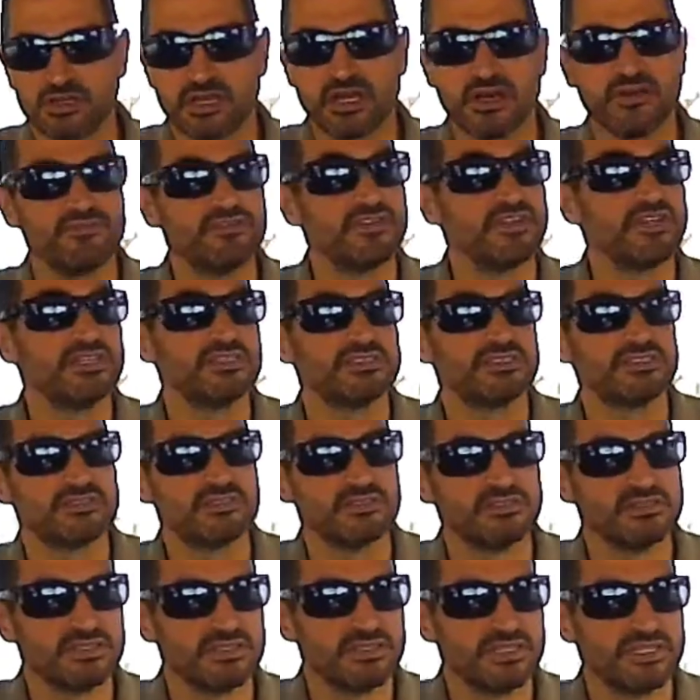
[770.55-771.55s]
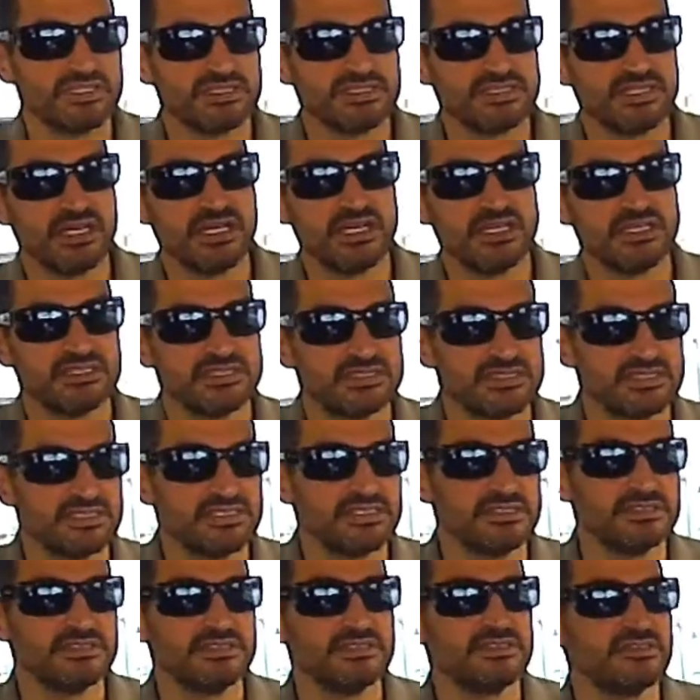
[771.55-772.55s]
all confidential and right. nice
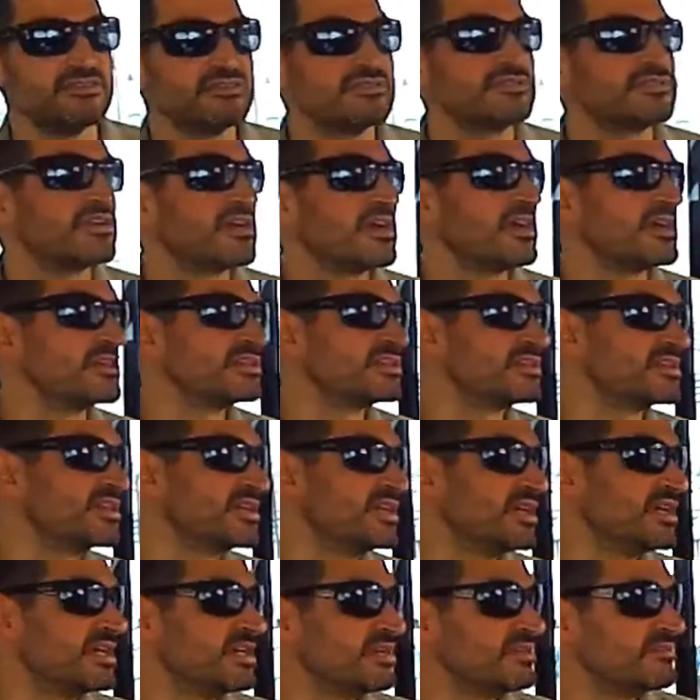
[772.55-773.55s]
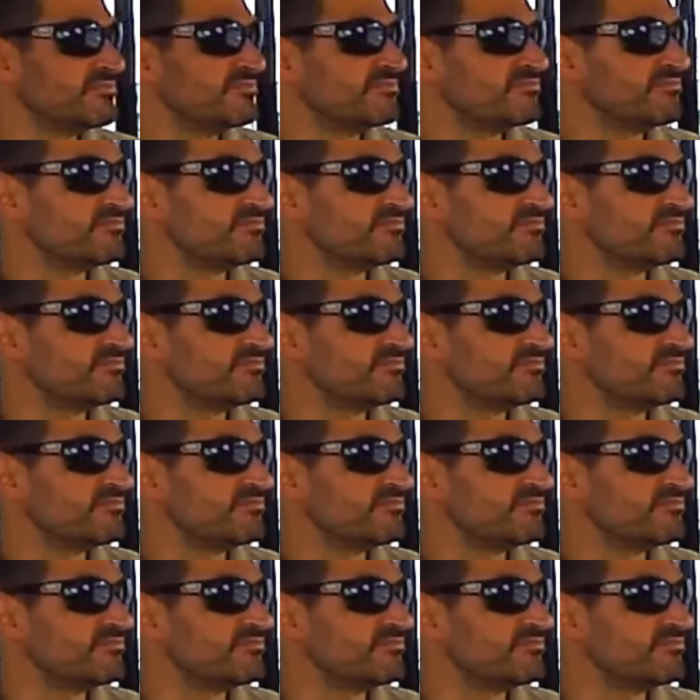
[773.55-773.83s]
and you know trying to get